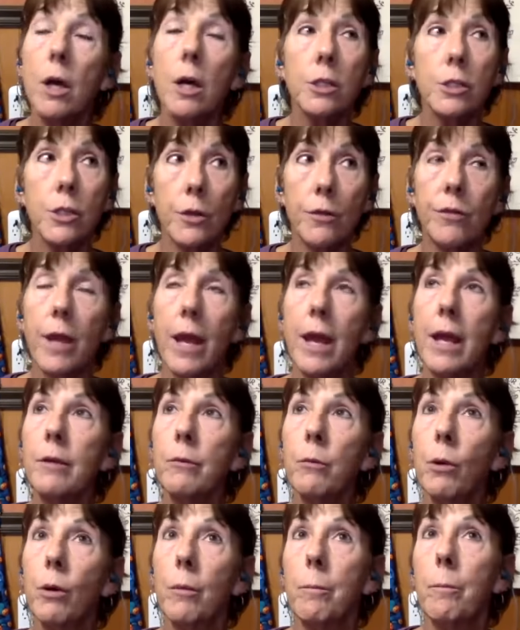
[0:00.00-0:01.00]
So they
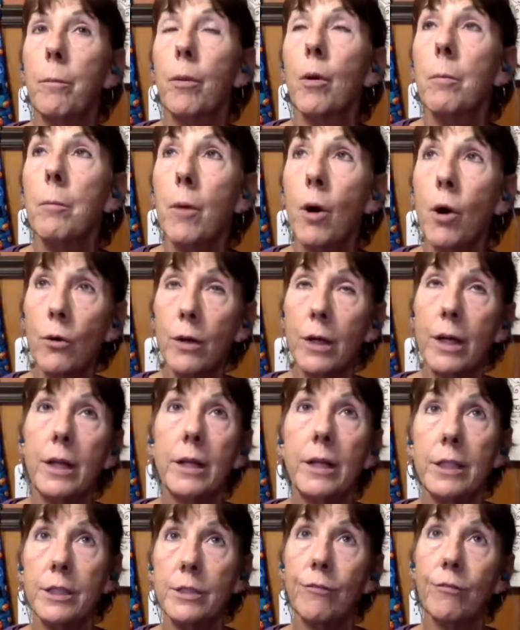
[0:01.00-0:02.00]
were promoting
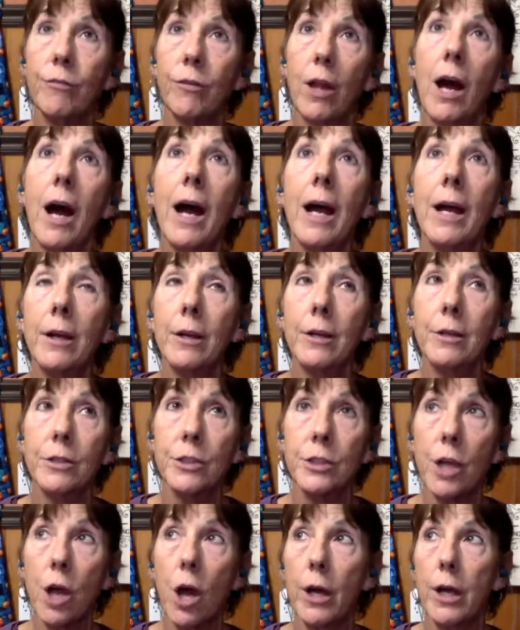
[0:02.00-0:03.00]
these flyers